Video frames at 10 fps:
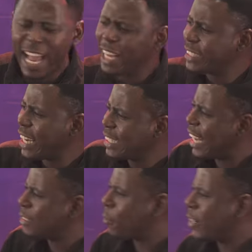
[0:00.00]
I checked
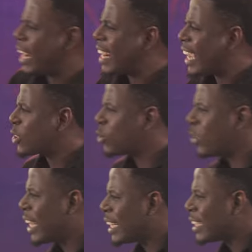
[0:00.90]
that further and I
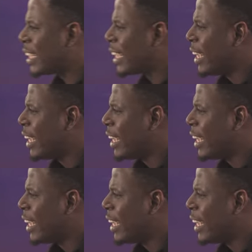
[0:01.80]
saw that